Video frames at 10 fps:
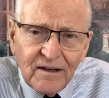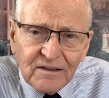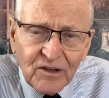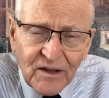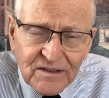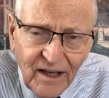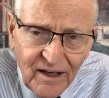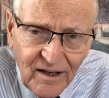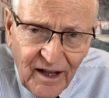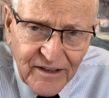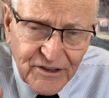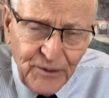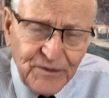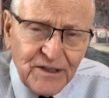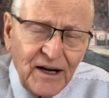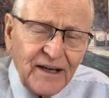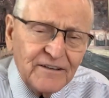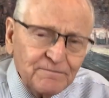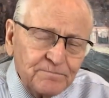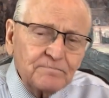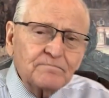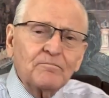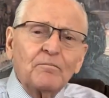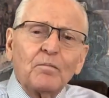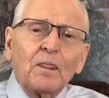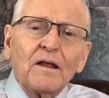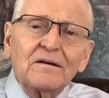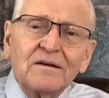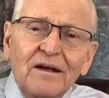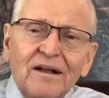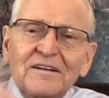So the second night, Tuesday night, T.L.